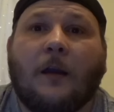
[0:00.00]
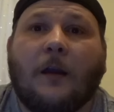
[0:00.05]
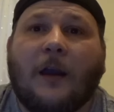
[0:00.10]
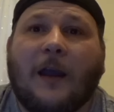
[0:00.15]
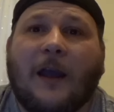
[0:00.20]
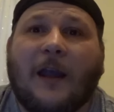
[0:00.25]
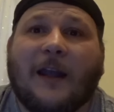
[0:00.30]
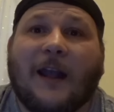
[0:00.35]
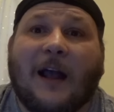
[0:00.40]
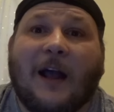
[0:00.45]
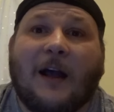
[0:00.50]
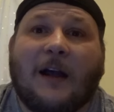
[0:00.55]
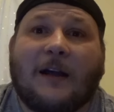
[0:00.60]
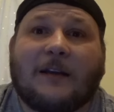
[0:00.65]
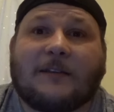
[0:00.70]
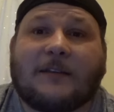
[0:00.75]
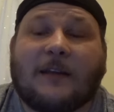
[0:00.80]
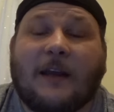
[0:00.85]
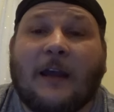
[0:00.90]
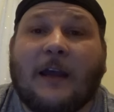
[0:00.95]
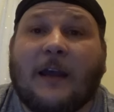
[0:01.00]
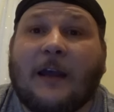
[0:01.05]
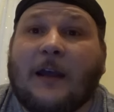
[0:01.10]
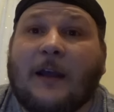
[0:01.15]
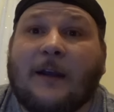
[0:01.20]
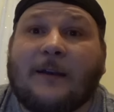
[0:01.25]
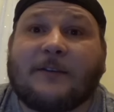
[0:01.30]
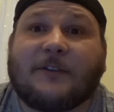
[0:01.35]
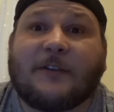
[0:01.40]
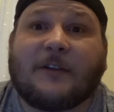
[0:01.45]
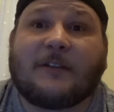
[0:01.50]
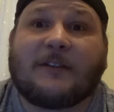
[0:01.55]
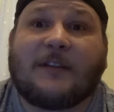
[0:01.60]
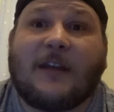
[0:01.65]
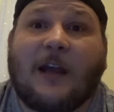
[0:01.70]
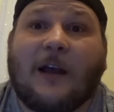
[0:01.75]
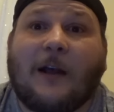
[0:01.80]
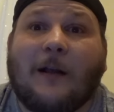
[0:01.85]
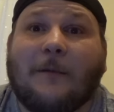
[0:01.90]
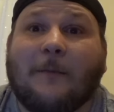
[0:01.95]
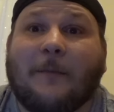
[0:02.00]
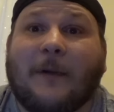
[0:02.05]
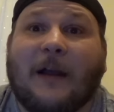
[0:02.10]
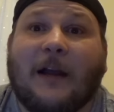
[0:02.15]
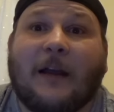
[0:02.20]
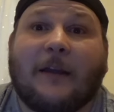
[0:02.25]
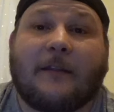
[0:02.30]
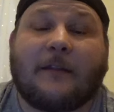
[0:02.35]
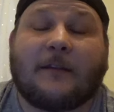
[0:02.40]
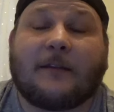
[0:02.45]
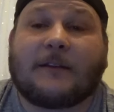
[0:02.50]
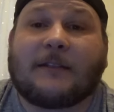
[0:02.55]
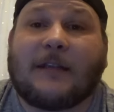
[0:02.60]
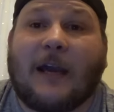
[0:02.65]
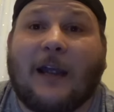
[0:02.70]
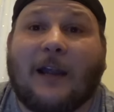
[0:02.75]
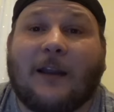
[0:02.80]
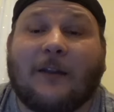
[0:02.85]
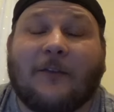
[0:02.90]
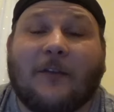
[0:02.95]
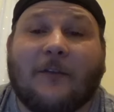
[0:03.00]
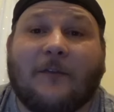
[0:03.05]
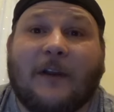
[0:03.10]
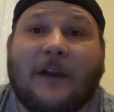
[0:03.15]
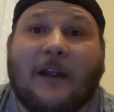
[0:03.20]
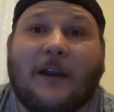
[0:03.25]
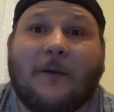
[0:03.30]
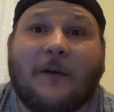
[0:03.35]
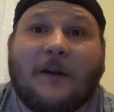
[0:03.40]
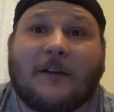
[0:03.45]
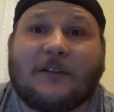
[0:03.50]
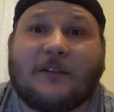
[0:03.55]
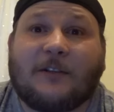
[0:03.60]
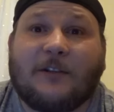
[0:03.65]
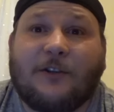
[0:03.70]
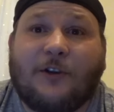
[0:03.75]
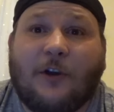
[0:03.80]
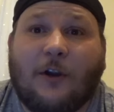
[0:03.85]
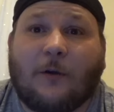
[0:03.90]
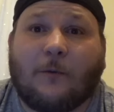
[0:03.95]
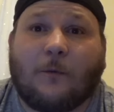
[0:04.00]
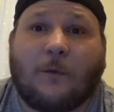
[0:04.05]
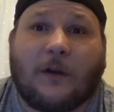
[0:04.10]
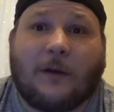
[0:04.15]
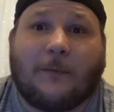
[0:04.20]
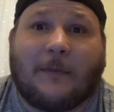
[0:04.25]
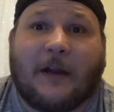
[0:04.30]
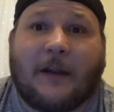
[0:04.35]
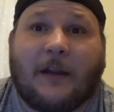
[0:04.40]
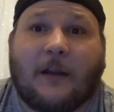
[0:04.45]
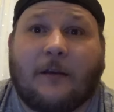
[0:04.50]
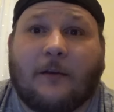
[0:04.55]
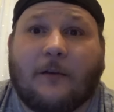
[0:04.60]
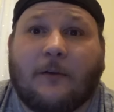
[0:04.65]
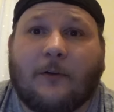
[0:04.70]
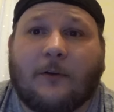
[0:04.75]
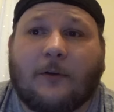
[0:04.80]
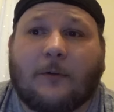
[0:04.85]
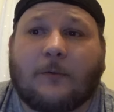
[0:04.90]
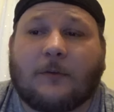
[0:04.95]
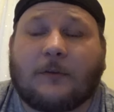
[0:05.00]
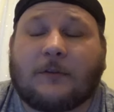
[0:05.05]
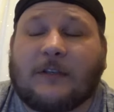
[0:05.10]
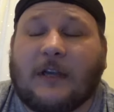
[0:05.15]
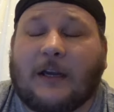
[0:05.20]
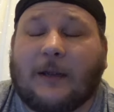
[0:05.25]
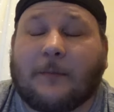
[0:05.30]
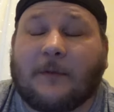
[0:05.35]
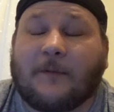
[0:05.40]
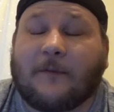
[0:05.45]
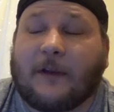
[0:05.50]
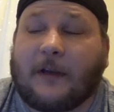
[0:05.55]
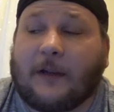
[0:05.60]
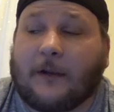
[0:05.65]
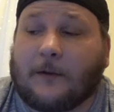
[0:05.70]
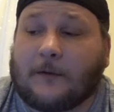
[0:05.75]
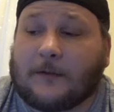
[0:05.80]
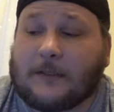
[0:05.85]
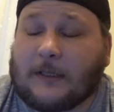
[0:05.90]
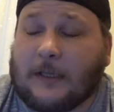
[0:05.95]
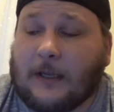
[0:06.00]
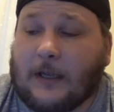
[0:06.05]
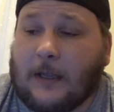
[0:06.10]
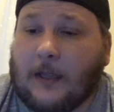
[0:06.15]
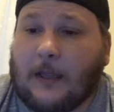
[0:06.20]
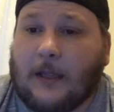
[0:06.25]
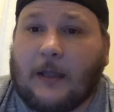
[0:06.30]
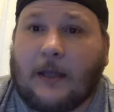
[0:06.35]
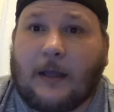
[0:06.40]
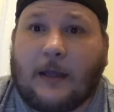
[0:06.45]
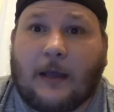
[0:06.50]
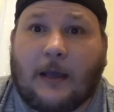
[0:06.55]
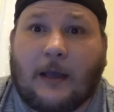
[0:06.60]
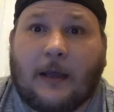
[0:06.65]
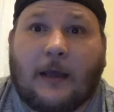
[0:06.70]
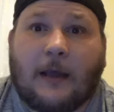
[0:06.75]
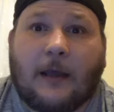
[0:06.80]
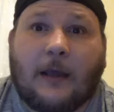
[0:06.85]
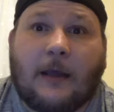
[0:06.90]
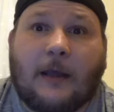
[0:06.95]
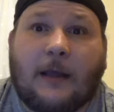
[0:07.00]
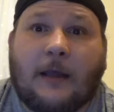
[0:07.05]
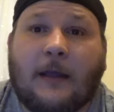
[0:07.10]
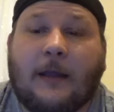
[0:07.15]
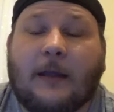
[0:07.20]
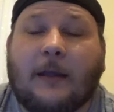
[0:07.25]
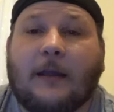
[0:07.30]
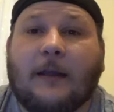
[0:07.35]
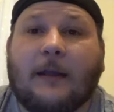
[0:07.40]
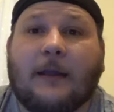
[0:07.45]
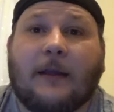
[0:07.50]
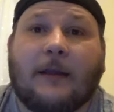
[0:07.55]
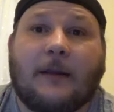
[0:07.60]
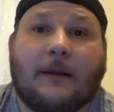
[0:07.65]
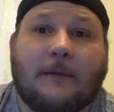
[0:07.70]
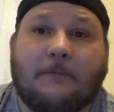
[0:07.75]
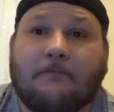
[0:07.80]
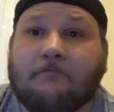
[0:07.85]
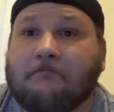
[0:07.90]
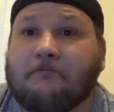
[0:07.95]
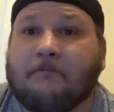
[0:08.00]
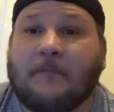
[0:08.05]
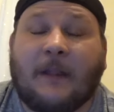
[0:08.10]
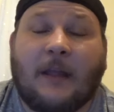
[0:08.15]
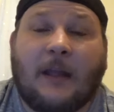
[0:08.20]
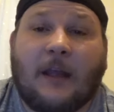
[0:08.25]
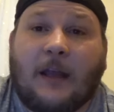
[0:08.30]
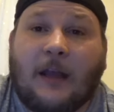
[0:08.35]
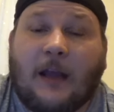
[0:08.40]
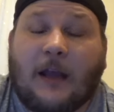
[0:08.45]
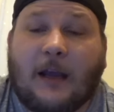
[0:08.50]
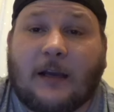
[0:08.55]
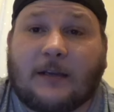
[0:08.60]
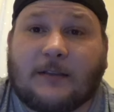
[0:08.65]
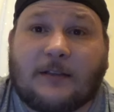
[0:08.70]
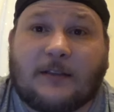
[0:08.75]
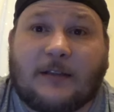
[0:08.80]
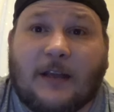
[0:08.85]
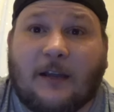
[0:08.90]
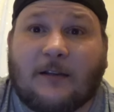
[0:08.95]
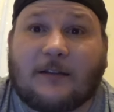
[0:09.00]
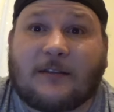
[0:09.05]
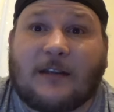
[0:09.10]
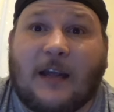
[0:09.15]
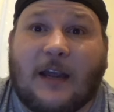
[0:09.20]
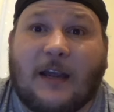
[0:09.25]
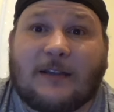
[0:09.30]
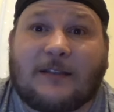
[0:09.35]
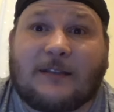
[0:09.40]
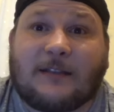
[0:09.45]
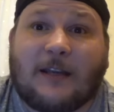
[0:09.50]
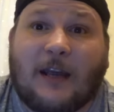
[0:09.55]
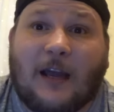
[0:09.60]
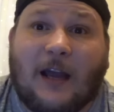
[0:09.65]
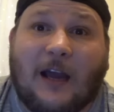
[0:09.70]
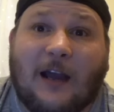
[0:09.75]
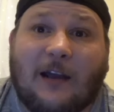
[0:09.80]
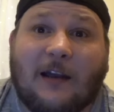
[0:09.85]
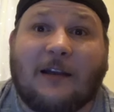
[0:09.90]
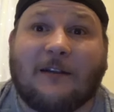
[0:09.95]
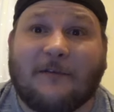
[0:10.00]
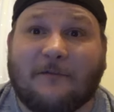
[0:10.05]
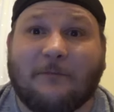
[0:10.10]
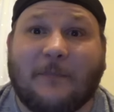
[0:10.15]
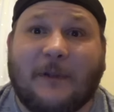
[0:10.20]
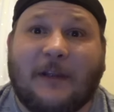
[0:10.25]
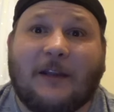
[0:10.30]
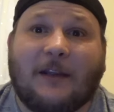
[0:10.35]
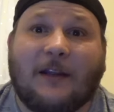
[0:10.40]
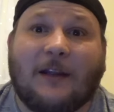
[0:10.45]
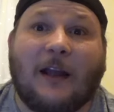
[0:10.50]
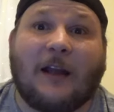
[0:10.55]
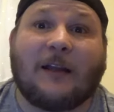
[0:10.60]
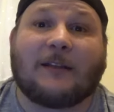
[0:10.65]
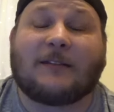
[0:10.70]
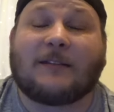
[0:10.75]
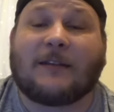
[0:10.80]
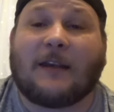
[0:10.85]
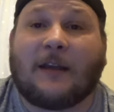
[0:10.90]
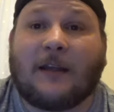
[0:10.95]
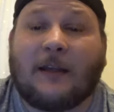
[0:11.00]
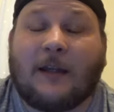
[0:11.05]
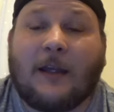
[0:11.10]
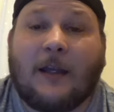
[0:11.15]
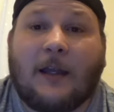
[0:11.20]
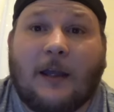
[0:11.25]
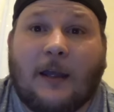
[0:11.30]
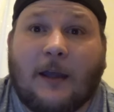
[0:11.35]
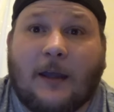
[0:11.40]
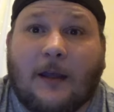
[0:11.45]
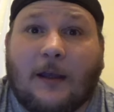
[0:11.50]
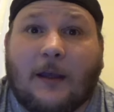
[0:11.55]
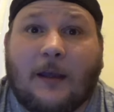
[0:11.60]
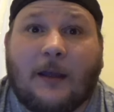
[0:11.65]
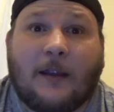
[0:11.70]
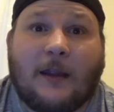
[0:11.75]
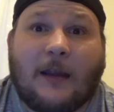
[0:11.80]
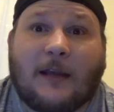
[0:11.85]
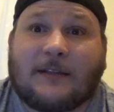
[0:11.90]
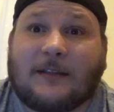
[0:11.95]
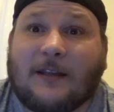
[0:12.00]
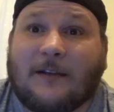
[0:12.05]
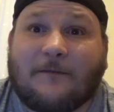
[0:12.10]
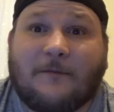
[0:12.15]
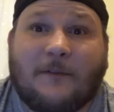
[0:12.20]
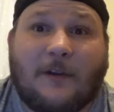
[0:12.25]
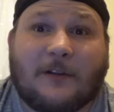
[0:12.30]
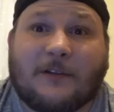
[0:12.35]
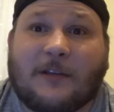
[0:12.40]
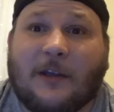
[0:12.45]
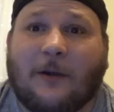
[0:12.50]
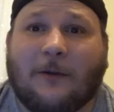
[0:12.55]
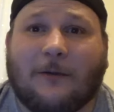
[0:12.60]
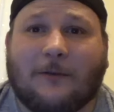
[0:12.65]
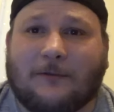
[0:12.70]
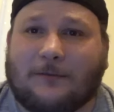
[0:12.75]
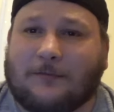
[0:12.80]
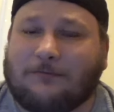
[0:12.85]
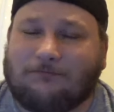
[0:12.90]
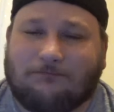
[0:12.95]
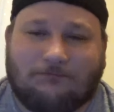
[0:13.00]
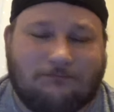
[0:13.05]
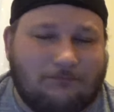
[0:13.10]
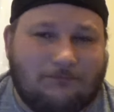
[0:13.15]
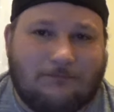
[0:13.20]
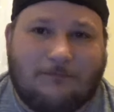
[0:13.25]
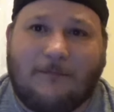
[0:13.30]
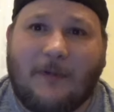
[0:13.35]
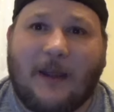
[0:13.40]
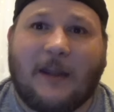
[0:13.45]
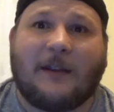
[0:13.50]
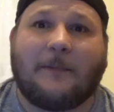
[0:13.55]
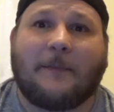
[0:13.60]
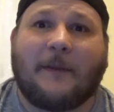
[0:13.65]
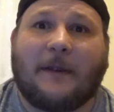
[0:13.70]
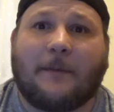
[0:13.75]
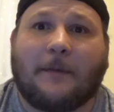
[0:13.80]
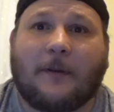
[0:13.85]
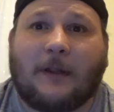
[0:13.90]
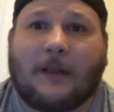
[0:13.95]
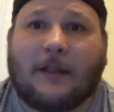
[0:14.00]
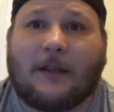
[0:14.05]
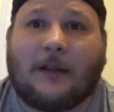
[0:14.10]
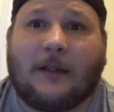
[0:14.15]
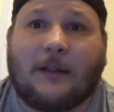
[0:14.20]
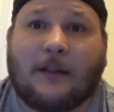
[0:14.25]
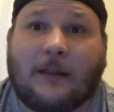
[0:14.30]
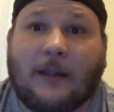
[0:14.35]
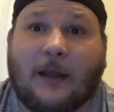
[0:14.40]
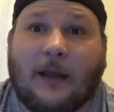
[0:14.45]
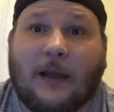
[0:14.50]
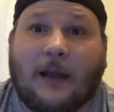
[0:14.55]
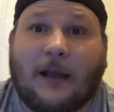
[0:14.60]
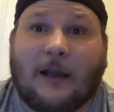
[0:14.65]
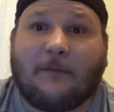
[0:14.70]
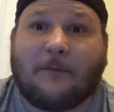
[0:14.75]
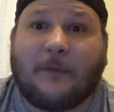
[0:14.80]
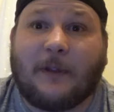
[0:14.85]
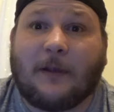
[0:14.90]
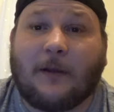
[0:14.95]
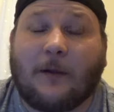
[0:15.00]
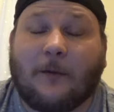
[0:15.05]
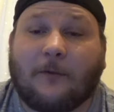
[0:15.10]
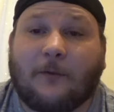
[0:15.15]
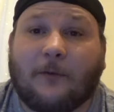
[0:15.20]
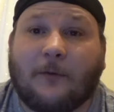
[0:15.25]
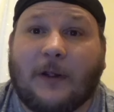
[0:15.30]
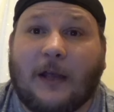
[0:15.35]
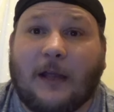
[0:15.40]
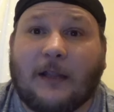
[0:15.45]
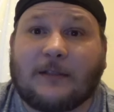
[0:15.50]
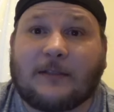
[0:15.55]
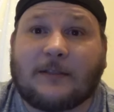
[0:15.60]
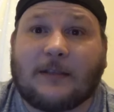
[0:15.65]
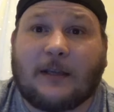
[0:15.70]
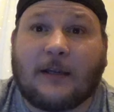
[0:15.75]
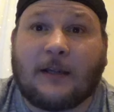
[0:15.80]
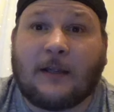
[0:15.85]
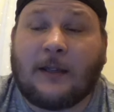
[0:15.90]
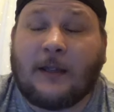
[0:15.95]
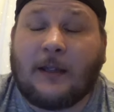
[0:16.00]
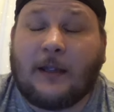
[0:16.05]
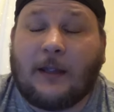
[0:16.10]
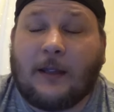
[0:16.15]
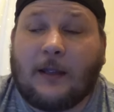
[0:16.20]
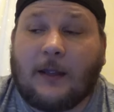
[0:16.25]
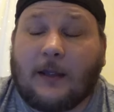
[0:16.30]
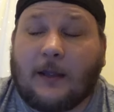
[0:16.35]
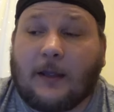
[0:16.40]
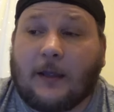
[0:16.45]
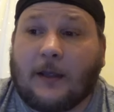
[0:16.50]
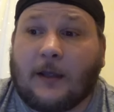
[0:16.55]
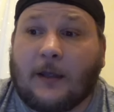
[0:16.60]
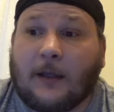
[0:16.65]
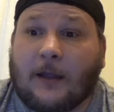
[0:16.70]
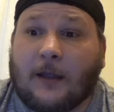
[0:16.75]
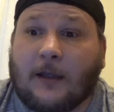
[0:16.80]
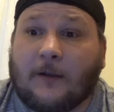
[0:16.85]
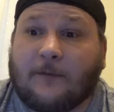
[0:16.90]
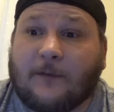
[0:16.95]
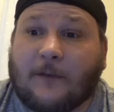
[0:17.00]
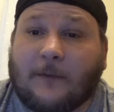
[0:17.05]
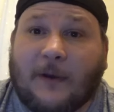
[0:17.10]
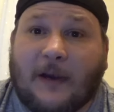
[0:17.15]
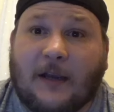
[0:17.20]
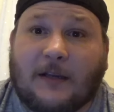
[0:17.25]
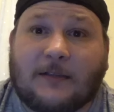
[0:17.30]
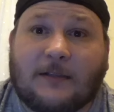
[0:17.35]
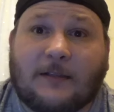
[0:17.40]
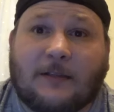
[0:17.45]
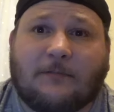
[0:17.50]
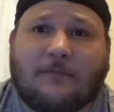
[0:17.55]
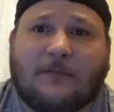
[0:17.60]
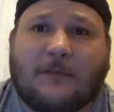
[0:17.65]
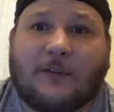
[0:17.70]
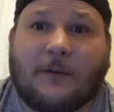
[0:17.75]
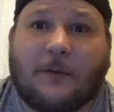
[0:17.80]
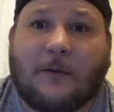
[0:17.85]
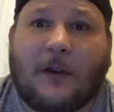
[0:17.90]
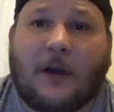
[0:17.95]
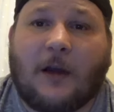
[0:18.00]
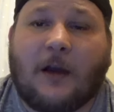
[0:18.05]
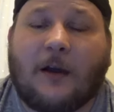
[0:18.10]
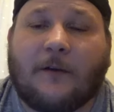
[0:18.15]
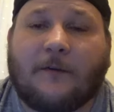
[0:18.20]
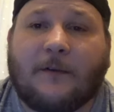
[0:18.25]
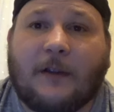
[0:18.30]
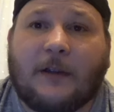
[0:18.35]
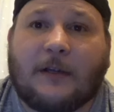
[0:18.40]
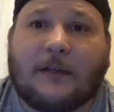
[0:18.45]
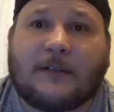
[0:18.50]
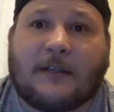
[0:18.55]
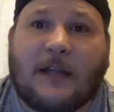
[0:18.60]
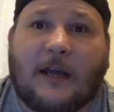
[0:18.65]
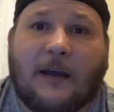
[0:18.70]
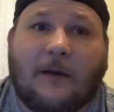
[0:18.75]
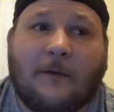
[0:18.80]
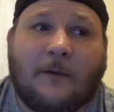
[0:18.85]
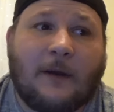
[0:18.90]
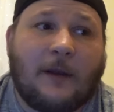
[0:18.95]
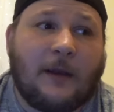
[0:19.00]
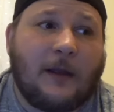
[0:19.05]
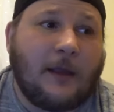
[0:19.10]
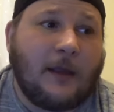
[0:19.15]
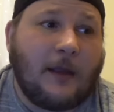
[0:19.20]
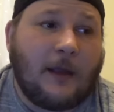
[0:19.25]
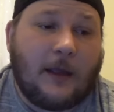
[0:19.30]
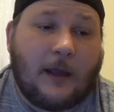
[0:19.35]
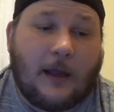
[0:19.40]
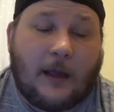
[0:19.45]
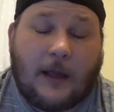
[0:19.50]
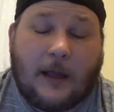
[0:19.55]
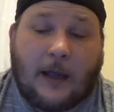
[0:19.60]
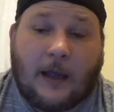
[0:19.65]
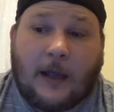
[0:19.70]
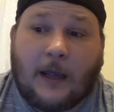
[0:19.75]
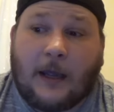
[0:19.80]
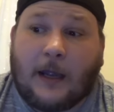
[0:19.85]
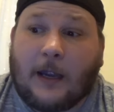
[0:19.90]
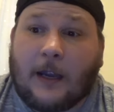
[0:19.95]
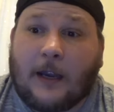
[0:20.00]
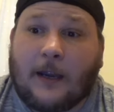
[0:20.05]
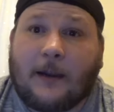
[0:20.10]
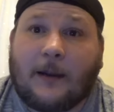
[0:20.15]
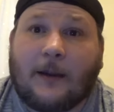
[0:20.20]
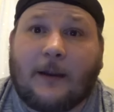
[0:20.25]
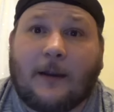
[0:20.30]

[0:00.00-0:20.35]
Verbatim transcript: Hey guys, uh, as you can tell by the title of the video, it's not one of my normal type of videos. Uh, as the title says, I've beaten cancer. Uh, yes, I've not told many people that I've been going through cancer uh, for the past two and a half years now. Uh,